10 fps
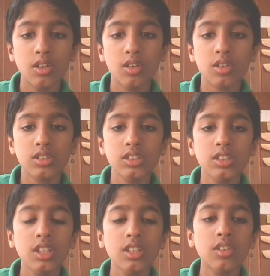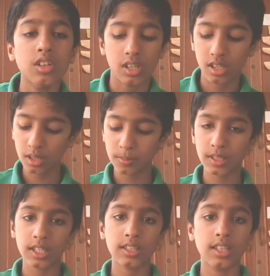Oxygen. Okay, let
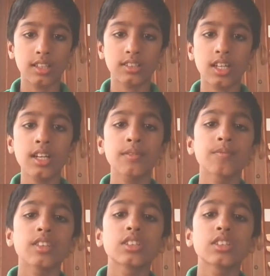me take that slide.